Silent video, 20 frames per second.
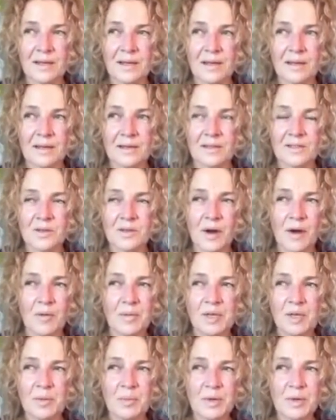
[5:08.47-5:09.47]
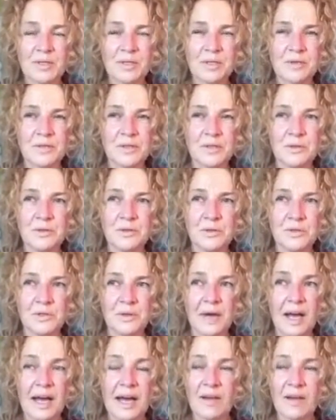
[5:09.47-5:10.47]
So how many points of view do you
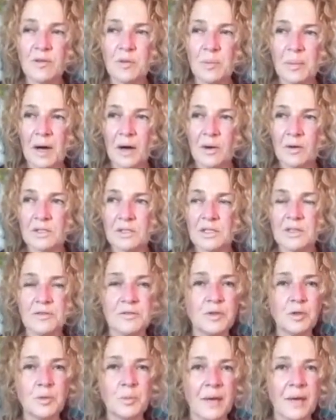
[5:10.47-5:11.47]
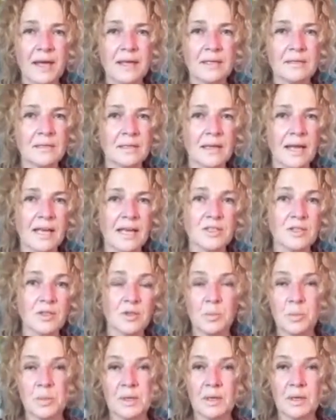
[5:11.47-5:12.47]
have about if you paint, it has
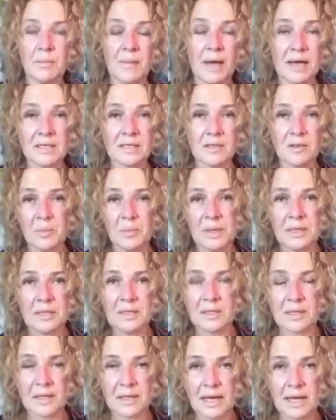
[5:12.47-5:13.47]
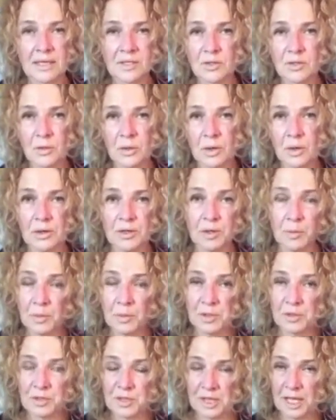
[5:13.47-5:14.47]
to be a masterpiece that has to go in a
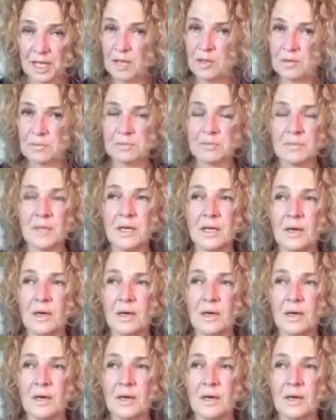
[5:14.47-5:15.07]
museum,